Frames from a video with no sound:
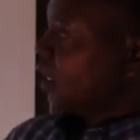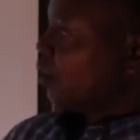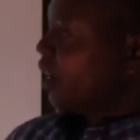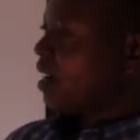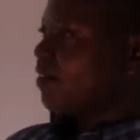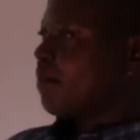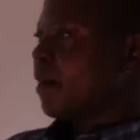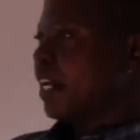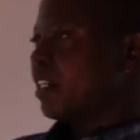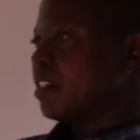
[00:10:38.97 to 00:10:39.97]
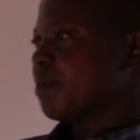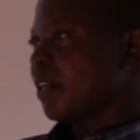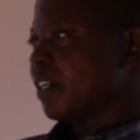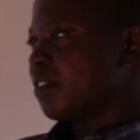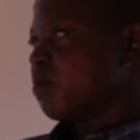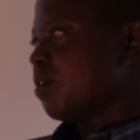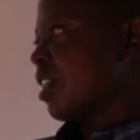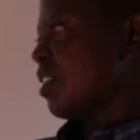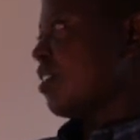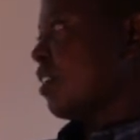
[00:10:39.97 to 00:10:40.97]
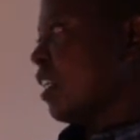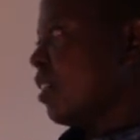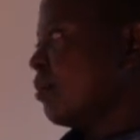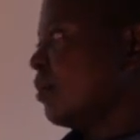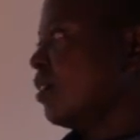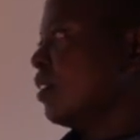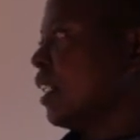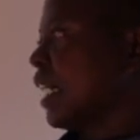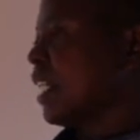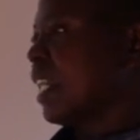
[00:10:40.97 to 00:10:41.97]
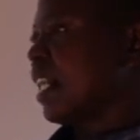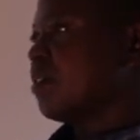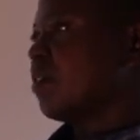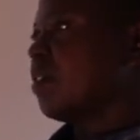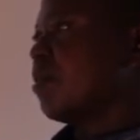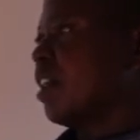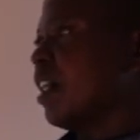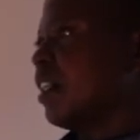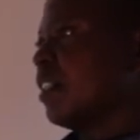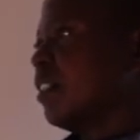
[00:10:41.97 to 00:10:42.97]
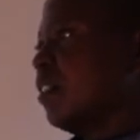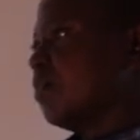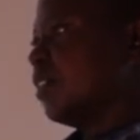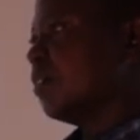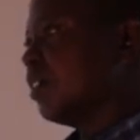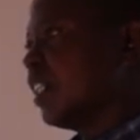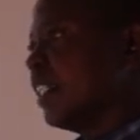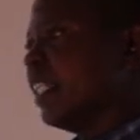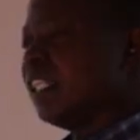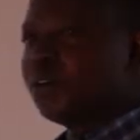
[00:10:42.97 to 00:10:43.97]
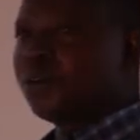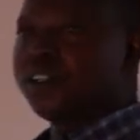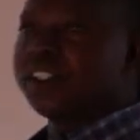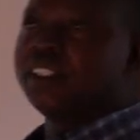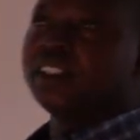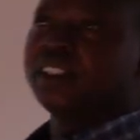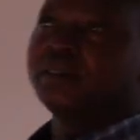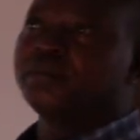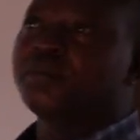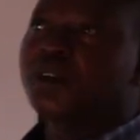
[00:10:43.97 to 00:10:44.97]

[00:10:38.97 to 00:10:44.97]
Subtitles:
We have planets. Planets, we shall see them at large when we are dealing with the